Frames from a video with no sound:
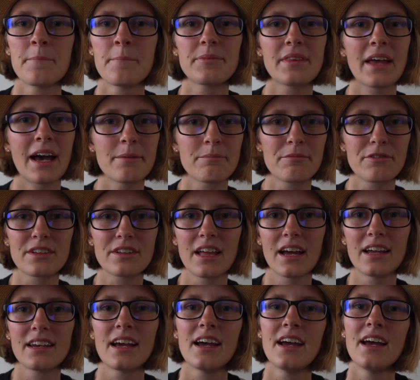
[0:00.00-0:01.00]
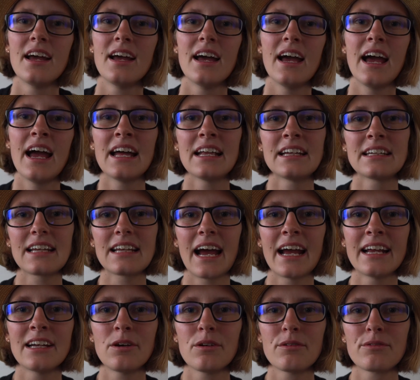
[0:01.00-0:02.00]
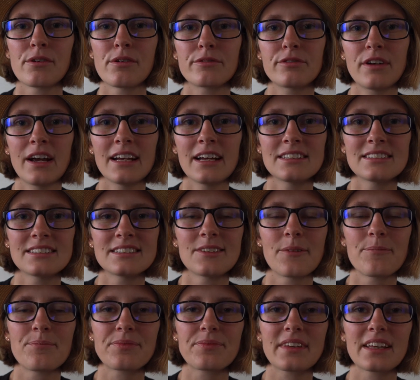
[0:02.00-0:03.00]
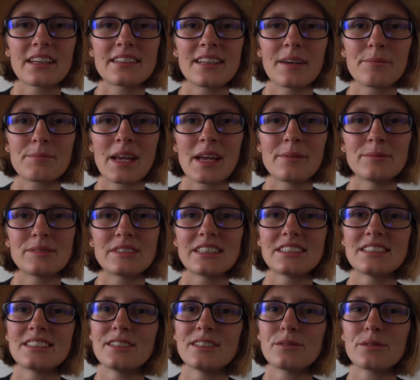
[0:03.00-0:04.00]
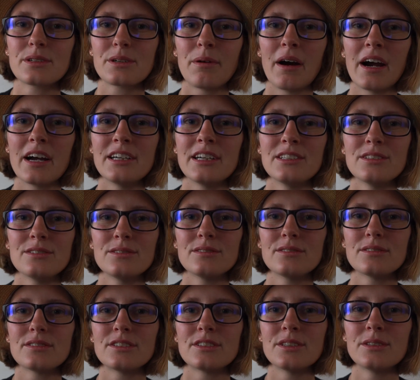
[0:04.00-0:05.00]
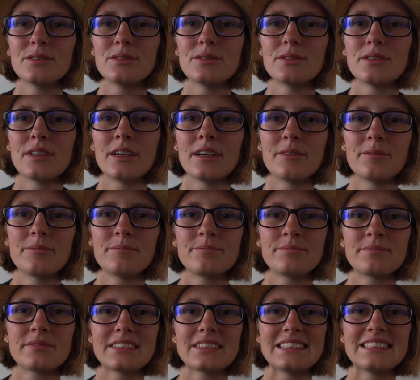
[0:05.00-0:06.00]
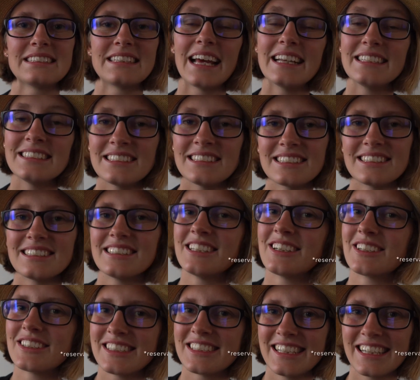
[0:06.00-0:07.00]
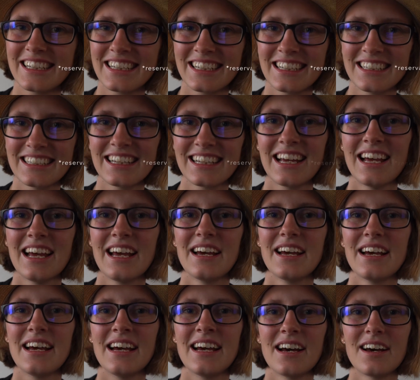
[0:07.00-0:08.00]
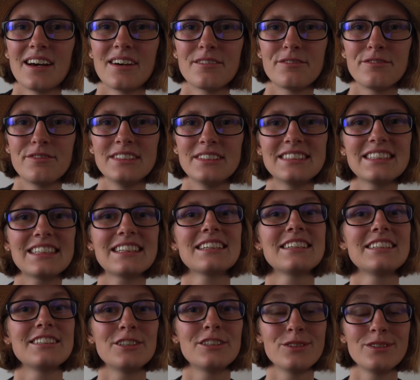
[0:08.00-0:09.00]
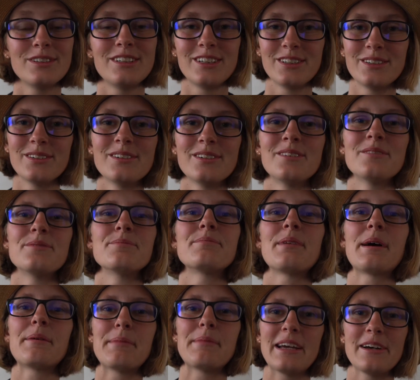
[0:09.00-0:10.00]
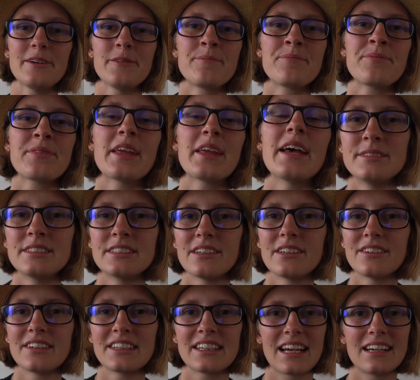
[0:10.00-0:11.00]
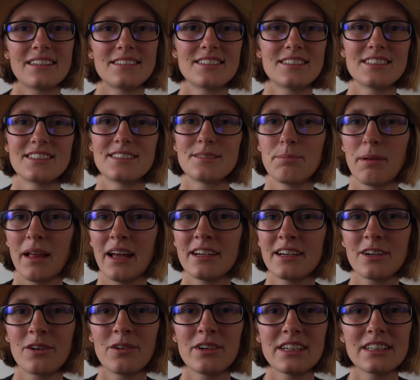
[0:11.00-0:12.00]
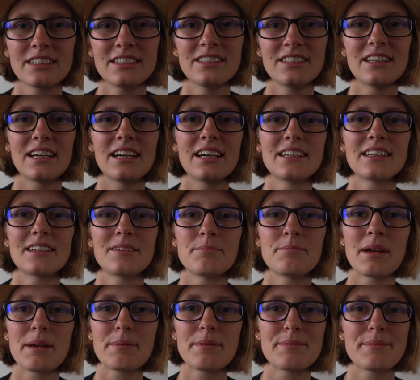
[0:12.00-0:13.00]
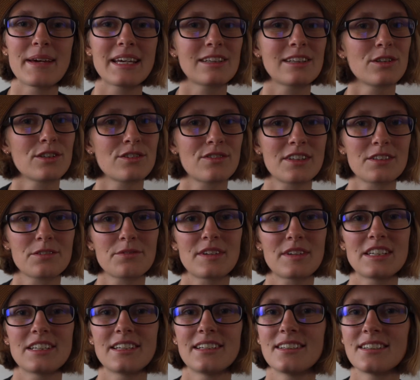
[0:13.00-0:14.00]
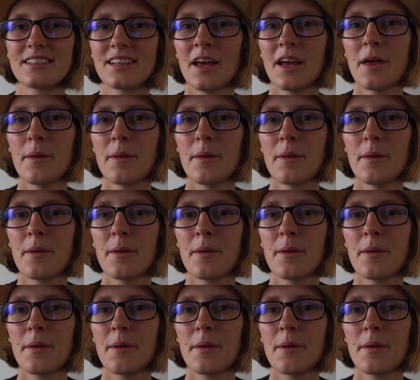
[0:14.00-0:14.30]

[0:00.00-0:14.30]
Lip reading: time for that. And I know for France, sometimes they still require you to send your ticket physically to you by mail. So again, just plan according to that, maybe make those reservations